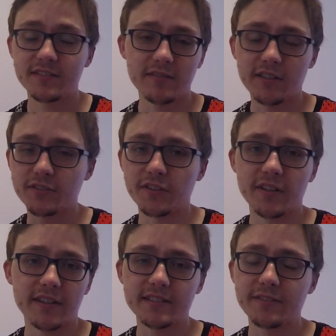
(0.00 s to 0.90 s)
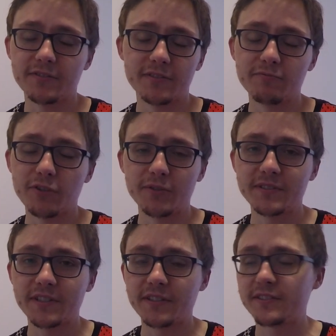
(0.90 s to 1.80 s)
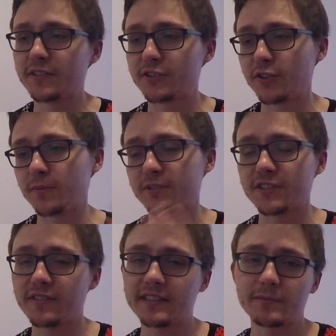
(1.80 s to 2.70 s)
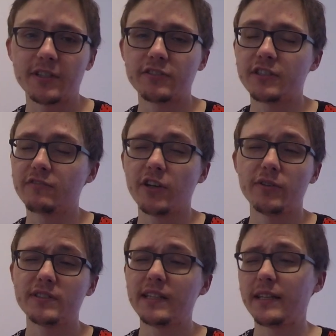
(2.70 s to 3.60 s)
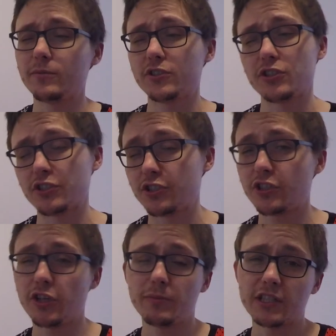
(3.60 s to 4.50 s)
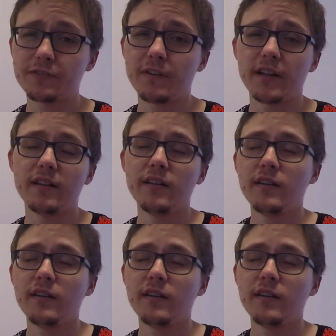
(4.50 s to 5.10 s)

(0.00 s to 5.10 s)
I took a different route to go to the shops just around some country roads and it was just so much fun.